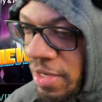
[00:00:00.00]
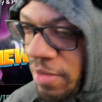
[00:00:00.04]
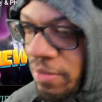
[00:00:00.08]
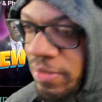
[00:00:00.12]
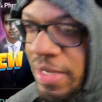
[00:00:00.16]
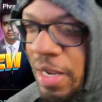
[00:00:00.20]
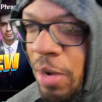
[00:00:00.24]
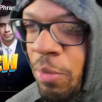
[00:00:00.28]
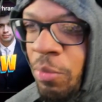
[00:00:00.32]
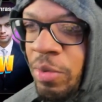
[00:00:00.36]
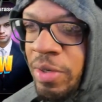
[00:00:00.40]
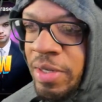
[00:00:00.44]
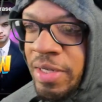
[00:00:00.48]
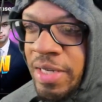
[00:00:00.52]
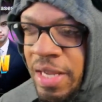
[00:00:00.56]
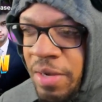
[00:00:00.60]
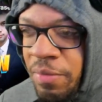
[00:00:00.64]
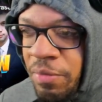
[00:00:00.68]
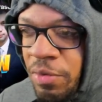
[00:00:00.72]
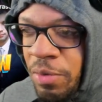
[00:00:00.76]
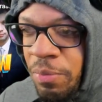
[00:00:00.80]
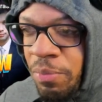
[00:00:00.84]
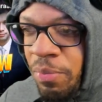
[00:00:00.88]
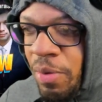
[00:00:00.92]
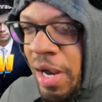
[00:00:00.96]
because I would
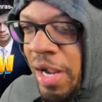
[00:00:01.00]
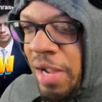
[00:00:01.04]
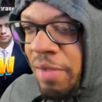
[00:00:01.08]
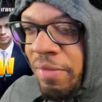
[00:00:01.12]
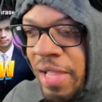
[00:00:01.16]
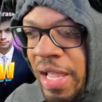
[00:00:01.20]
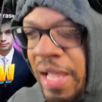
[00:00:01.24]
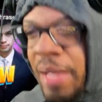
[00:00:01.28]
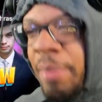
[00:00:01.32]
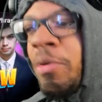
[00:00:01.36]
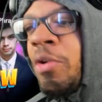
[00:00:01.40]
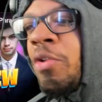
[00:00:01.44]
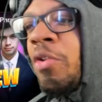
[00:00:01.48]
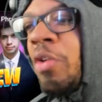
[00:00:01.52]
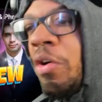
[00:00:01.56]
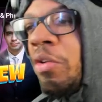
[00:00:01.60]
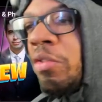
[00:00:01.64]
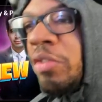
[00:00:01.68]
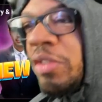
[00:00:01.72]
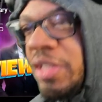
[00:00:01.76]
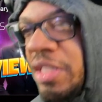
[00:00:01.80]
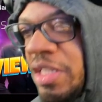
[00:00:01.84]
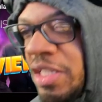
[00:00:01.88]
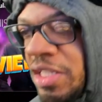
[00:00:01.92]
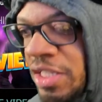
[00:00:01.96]
never probably have came across
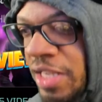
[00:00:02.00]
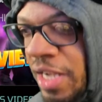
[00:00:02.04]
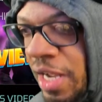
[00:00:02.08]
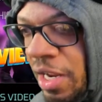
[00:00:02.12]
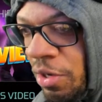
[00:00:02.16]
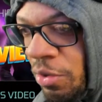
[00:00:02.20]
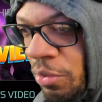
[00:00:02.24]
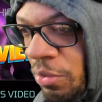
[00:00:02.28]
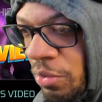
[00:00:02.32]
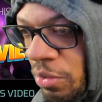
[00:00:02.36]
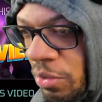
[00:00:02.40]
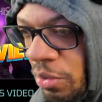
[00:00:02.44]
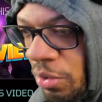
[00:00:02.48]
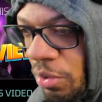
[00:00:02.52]
this channel